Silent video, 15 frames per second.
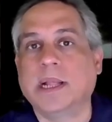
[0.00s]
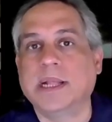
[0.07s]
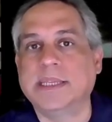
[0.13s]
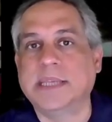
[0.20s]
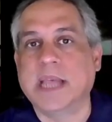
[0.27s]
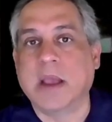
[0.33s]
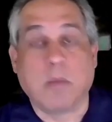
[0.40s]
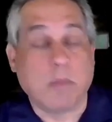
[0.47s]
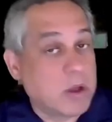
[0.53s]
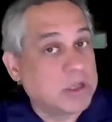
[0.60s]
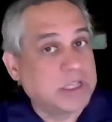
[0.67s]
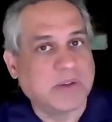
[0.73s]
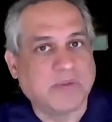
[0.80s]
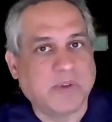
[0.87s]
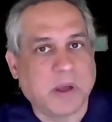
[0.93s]
let's say, or
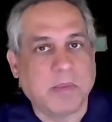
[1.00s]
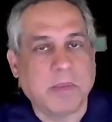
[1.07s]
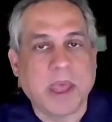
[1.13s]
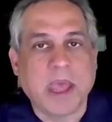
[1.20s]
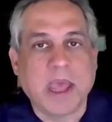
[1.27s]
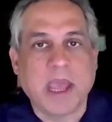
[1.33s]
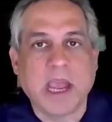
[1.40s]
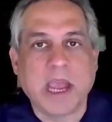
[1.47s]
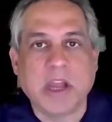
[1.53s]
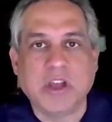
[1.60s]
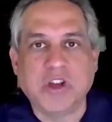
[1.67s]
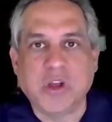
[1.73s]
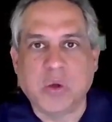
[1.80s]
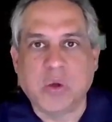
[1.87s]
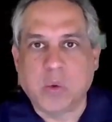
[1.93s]
most of them,
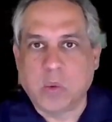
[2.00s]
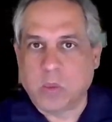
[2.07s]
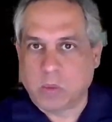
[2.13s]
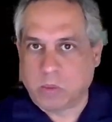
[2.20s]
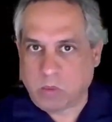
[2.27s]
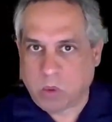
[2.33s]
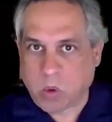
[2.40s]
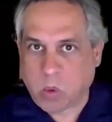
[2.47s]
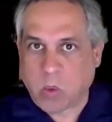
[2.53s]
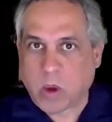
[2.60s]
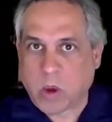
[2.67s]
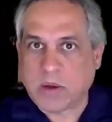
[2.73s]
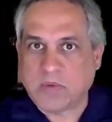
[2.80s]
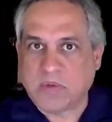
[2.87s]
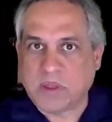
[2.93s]
into
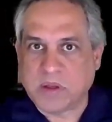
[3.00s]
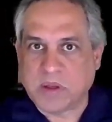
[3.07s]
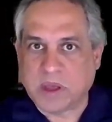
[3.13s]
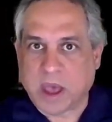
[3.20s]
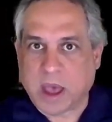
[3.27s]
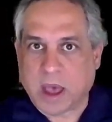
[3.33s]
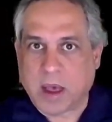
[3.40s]
one of the